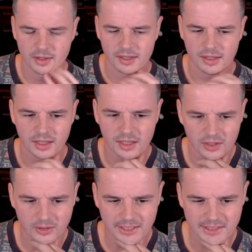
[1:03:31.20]

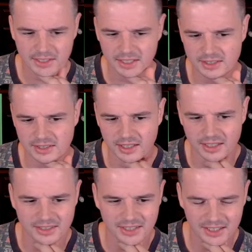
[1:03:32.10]
Audacity is
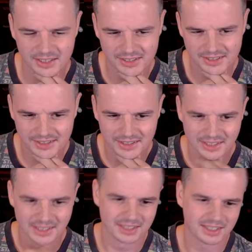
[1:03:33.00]
like
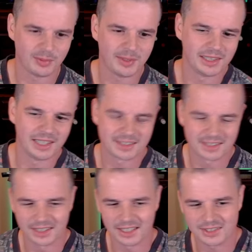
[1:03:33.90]
seeming less
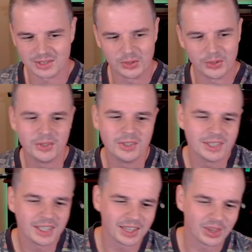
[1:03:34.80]
and less good
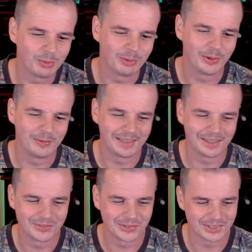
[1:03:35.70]
at the moment,
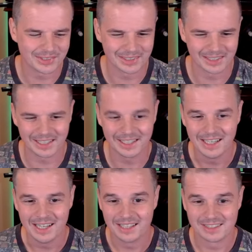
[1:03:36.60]
unfortunately. It
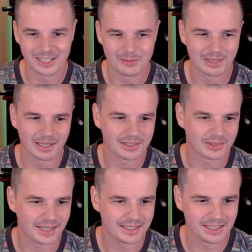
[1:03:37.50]
seems like
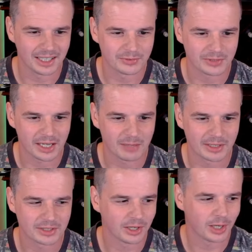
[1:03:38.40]
crazy after how
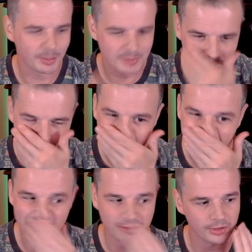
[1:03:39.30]
much I hyped it up and
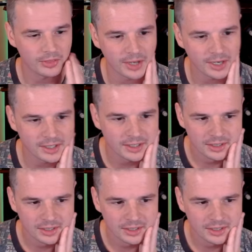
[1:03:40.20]
everything.